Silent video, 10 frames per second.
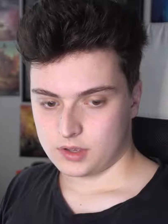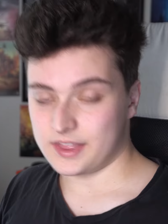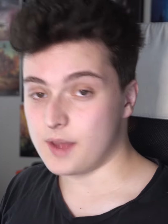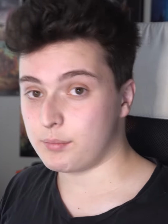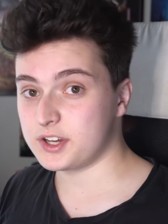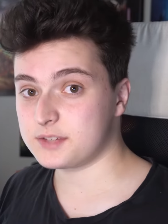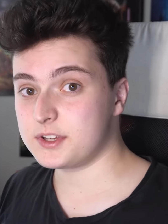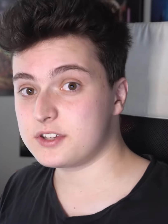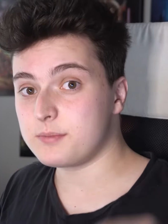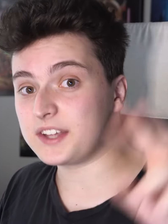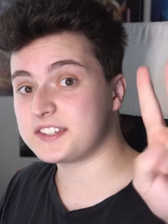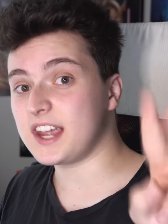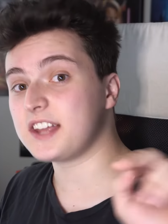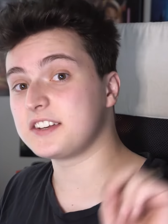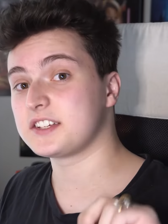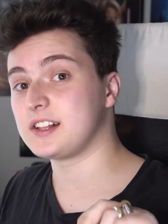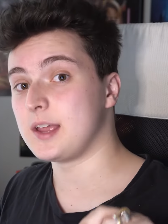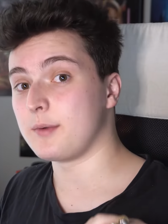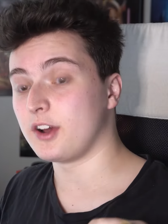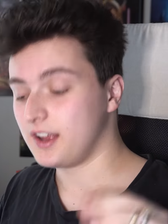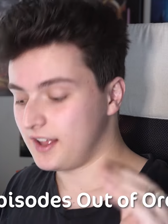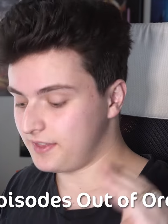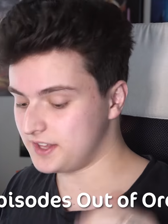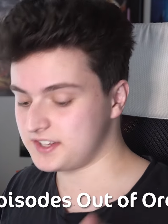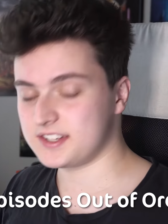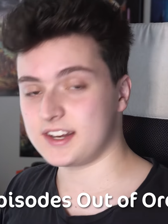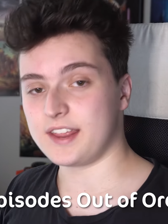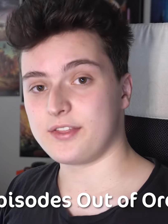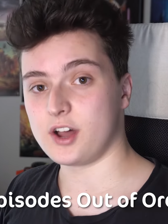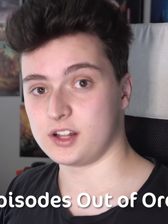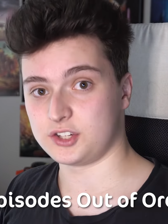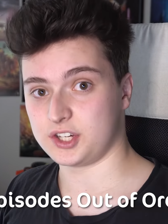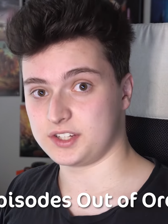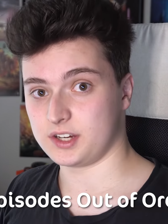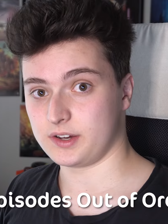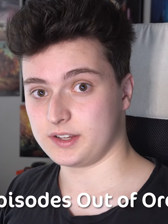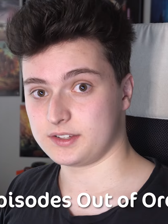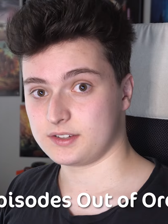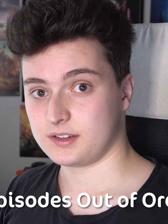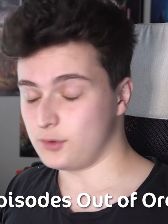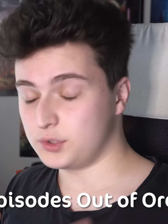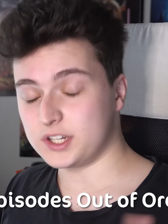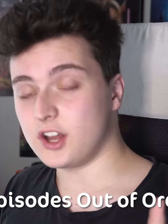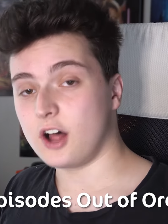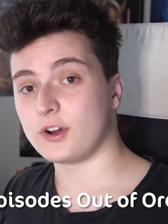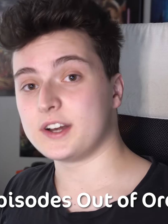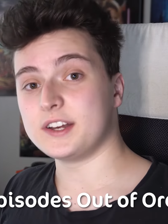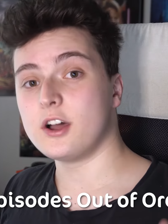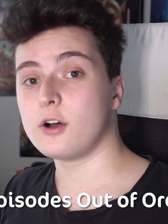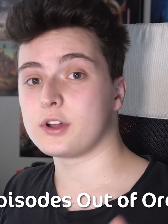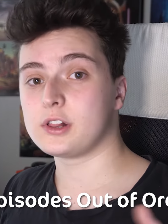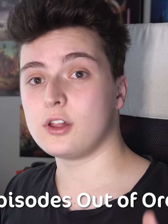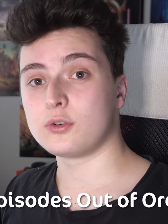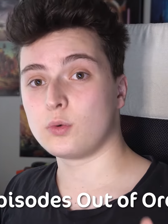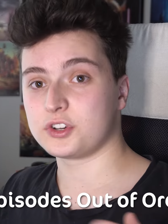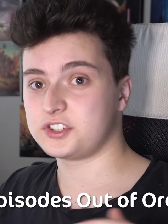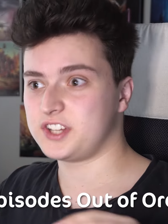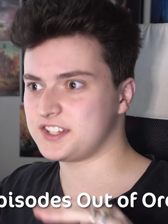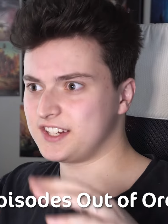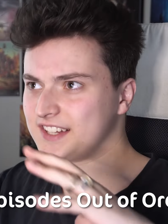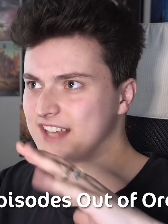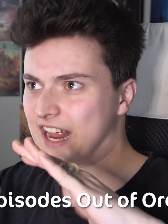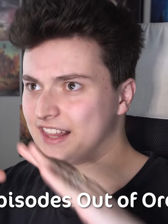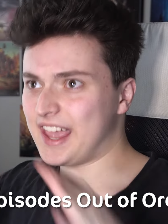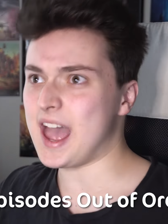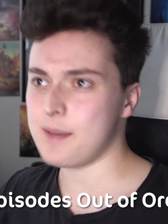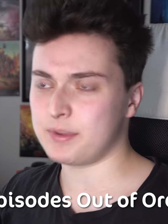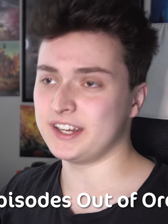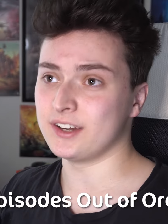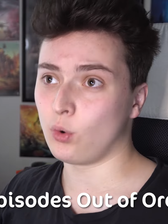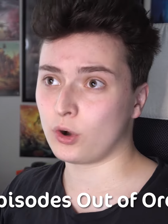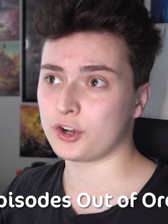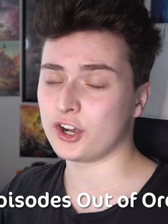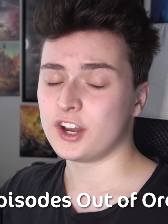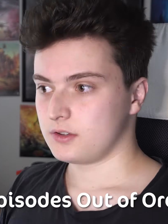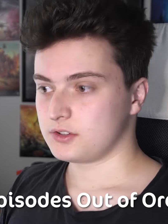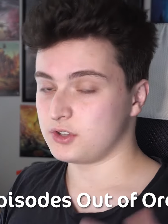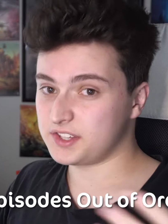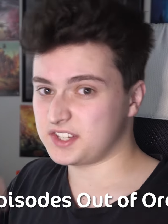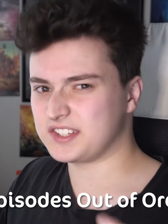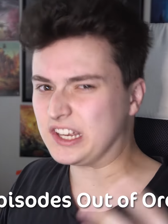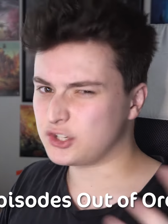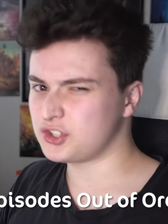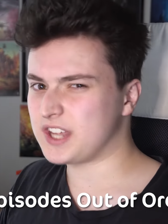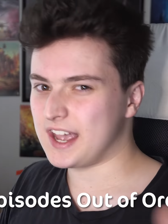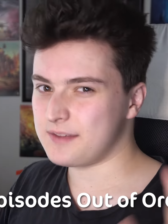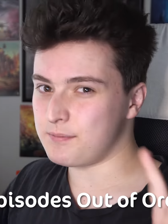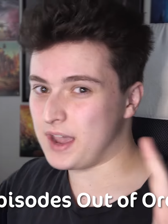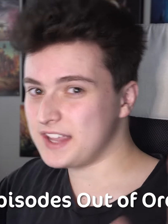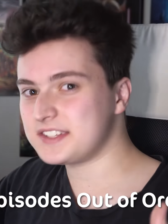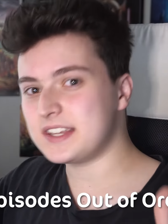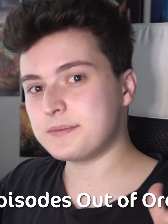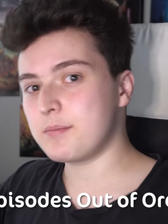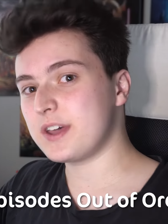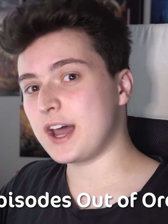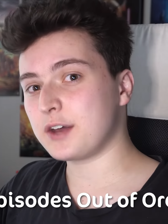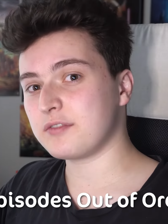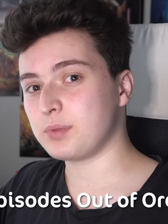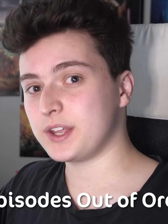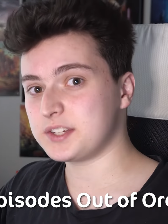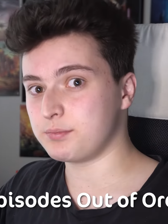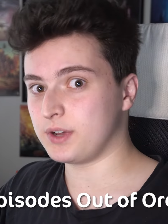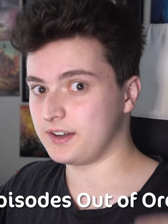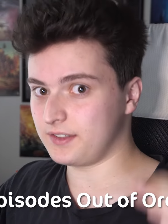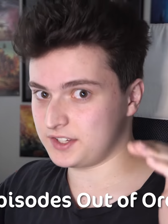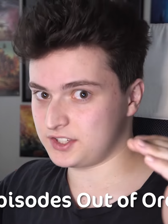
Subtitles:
And that brings me to my second disclaimer: this is an anthology series. If you didn't already know, the Clone Wars doesn't exactly happen in order, so this essentials guide might seem a bit out of place, but this